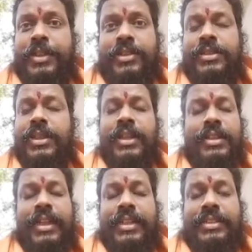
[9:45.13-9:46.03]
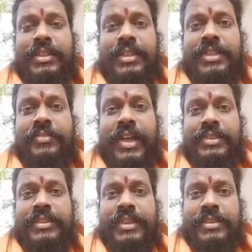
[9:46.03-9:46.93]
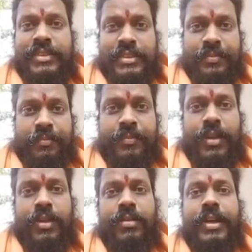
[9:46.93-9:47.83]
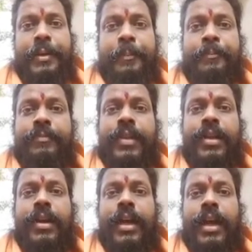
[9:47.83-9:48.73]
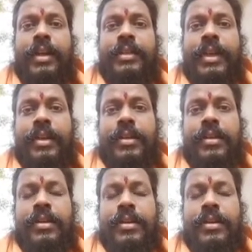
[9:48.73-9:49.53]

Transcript: because there is chance of accidents. Okay, and then